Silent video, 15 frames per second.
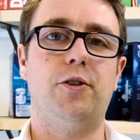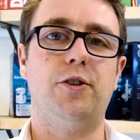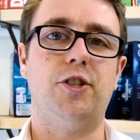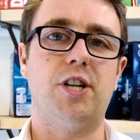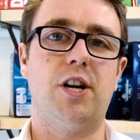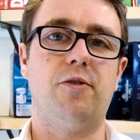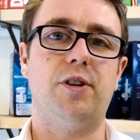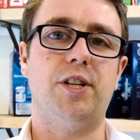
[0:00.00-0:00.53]
can,
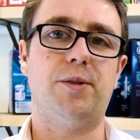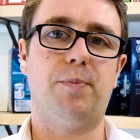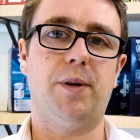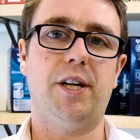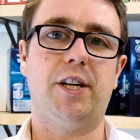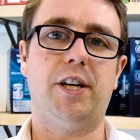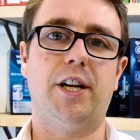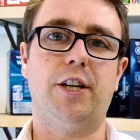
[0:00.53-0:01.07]
generally
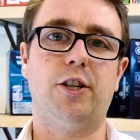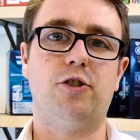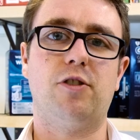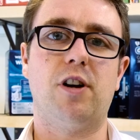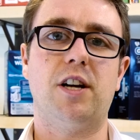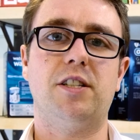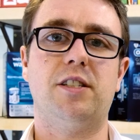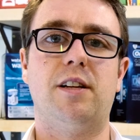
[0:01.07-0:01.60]
speaking,
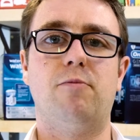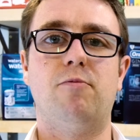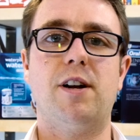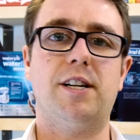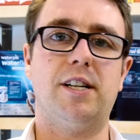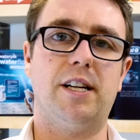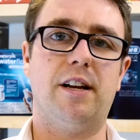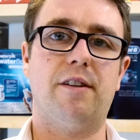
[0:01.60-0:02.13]
trust. They're
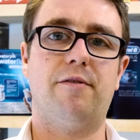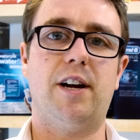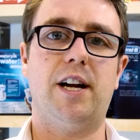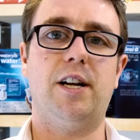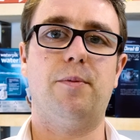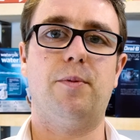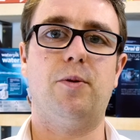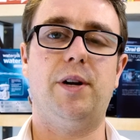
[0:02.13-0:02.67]
readily
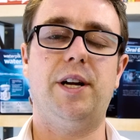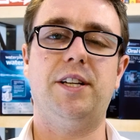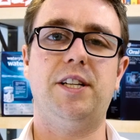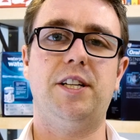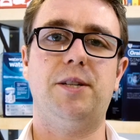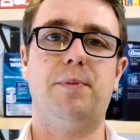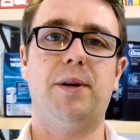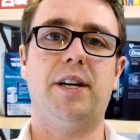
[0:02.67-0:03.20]
available,
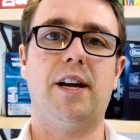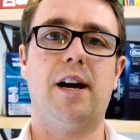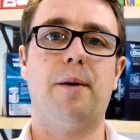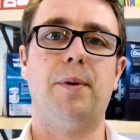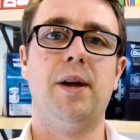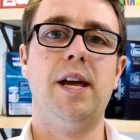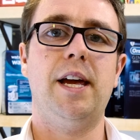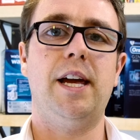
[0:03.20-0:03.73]
easy to pick
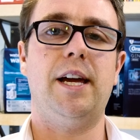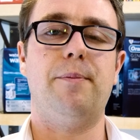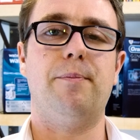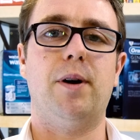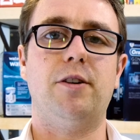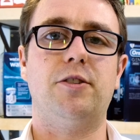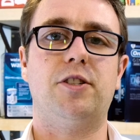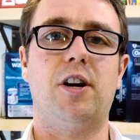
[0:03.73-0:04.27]
up in
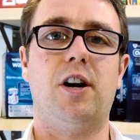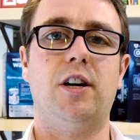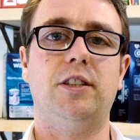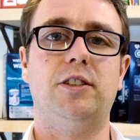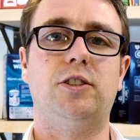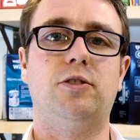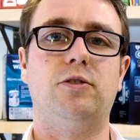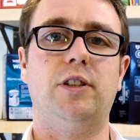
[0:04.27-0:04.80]
most high
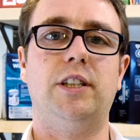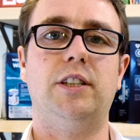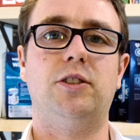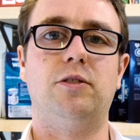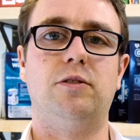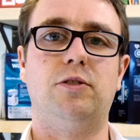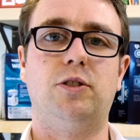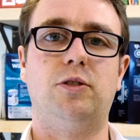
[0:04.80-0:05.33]
street
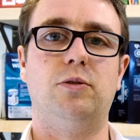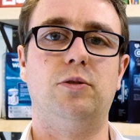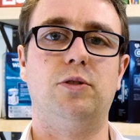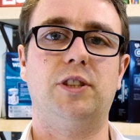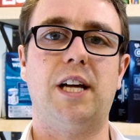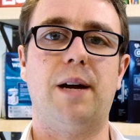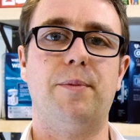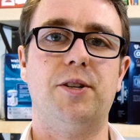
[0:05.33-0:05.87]
sort of
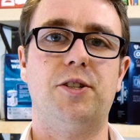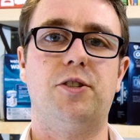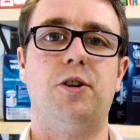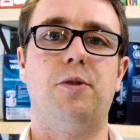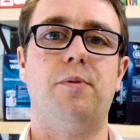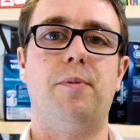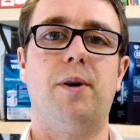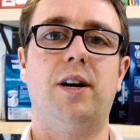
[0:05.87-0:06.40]
stores, chemists,
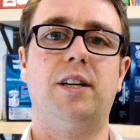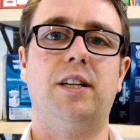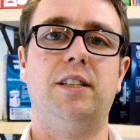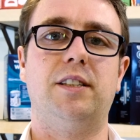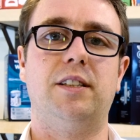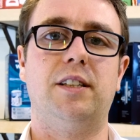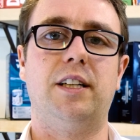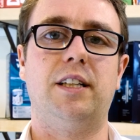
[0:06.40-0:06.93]

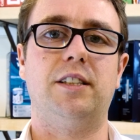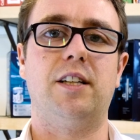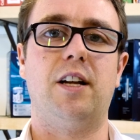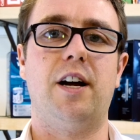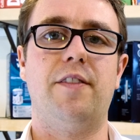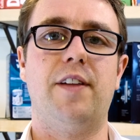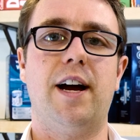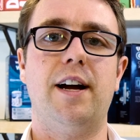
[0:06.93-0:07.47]
supermarkets and things
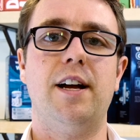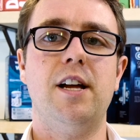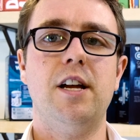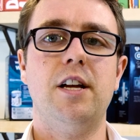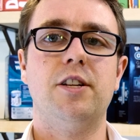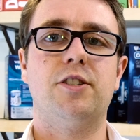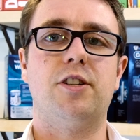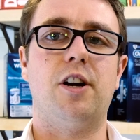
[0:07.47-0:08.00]
like that.
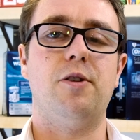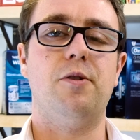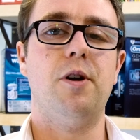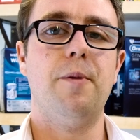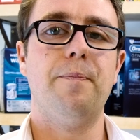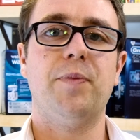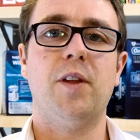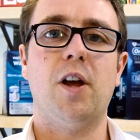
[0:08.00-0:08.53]
So
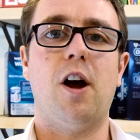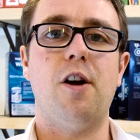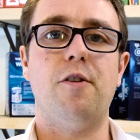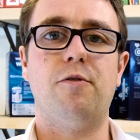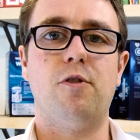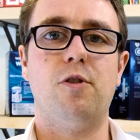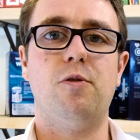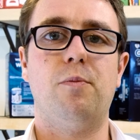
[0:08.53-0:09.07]

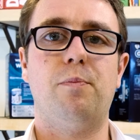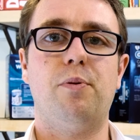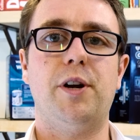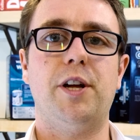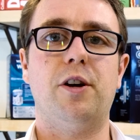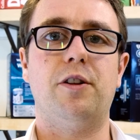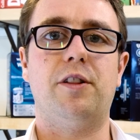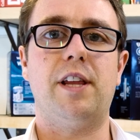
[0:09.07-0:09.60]
overall,
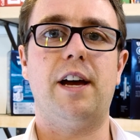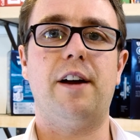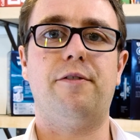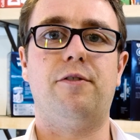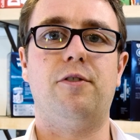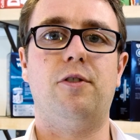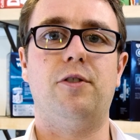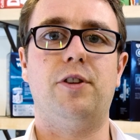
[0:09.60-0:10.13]
pretty good there
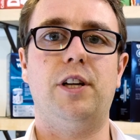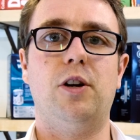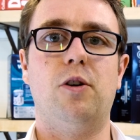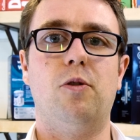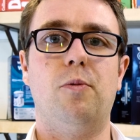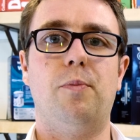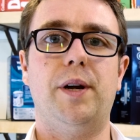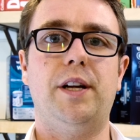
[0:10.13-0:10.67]
for the
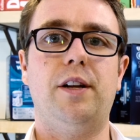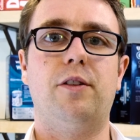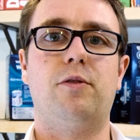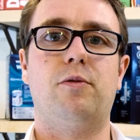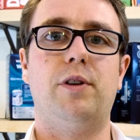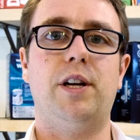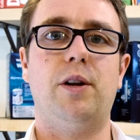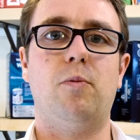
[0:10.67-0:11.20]
Oral-B
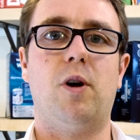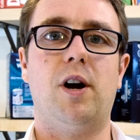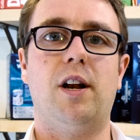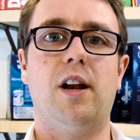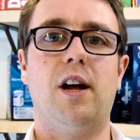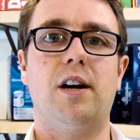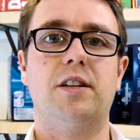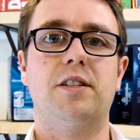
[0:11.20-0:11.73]
3D White
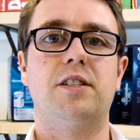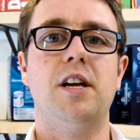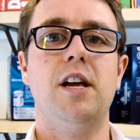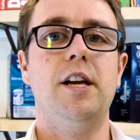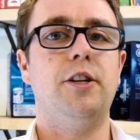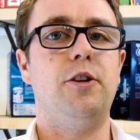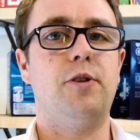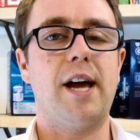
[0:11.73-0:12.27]
Luxe.
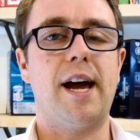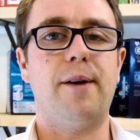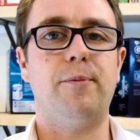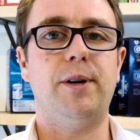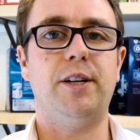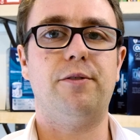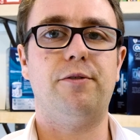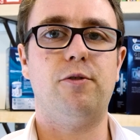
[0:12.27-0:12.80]
You can
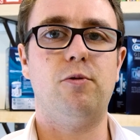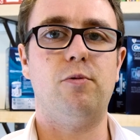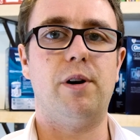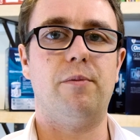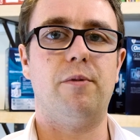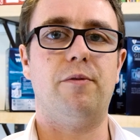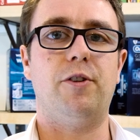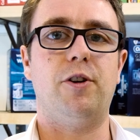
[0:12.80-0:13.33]
read a full
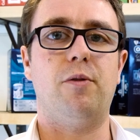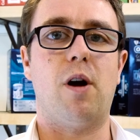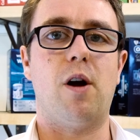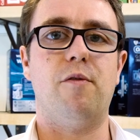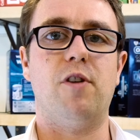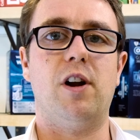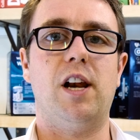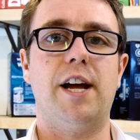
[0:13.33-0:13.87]
written review
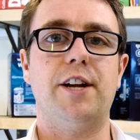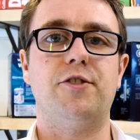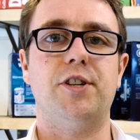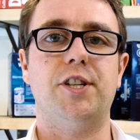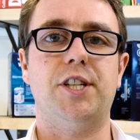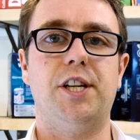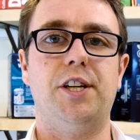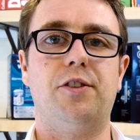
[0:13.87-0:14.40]
over
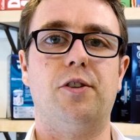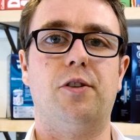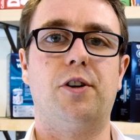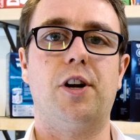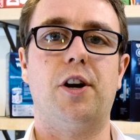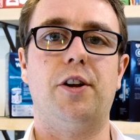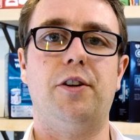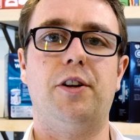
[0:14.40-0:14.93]

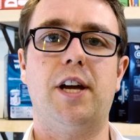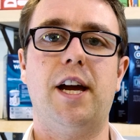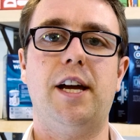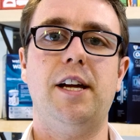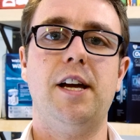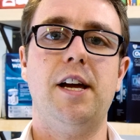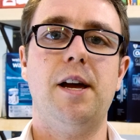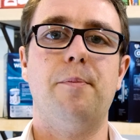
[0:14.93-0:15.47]

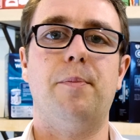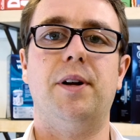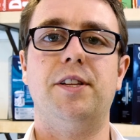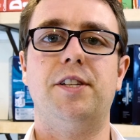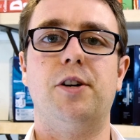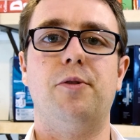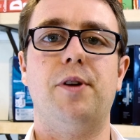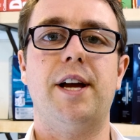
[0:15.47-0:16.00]
electricteeth.co.uk, but
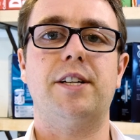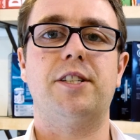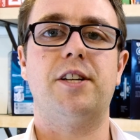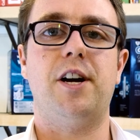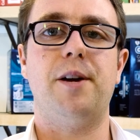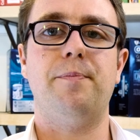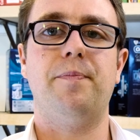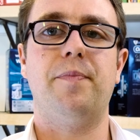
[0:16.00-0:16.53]
until next
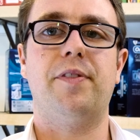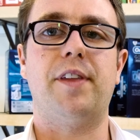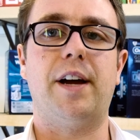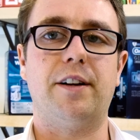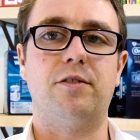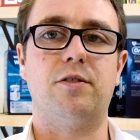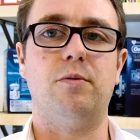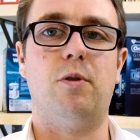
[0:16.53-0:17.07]
time,
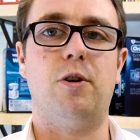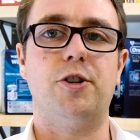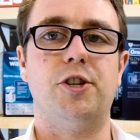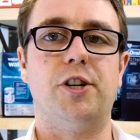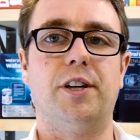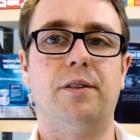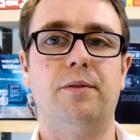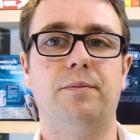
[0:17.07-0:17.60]
thanks for
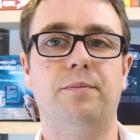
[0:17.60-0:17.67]
watching.